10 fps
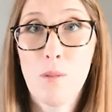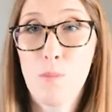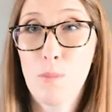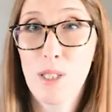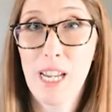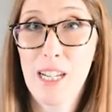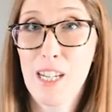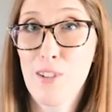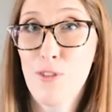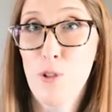
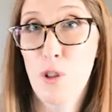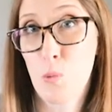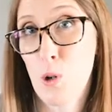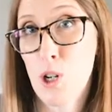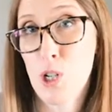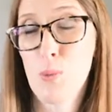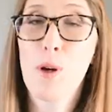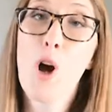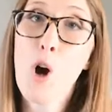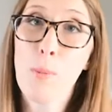planning for the worst
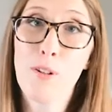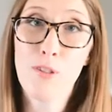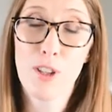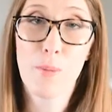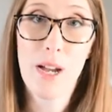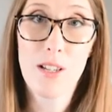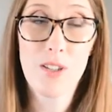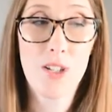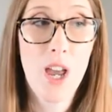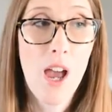but hoping for the
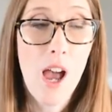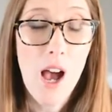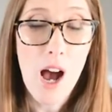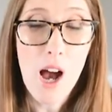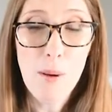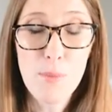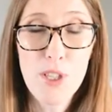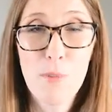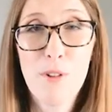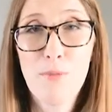best.
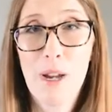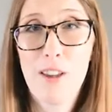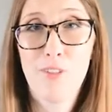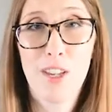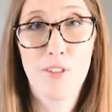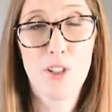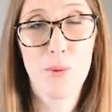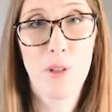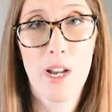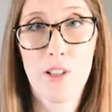Some of my favorite
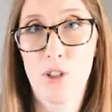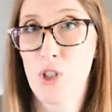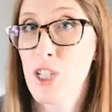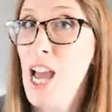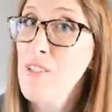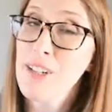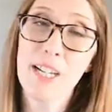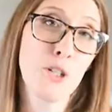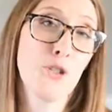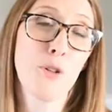supplies are just having
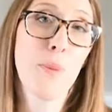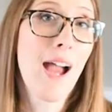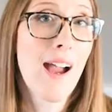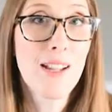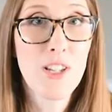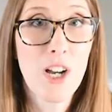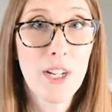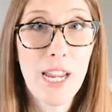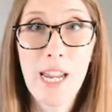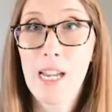extra pads
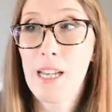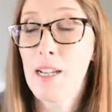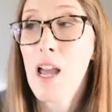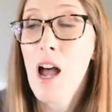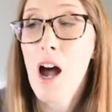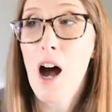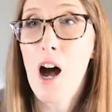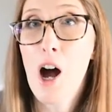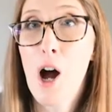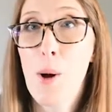on hand,
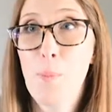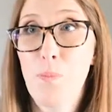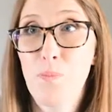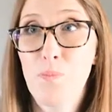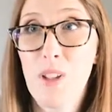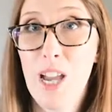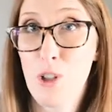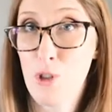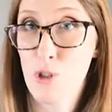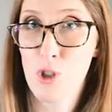
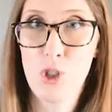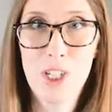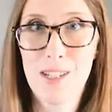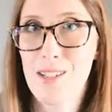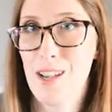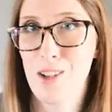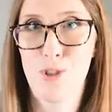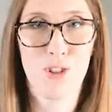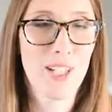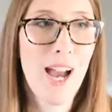extra sheets,
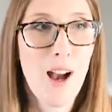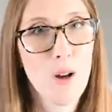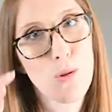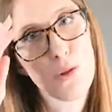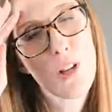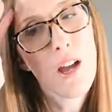extra towels,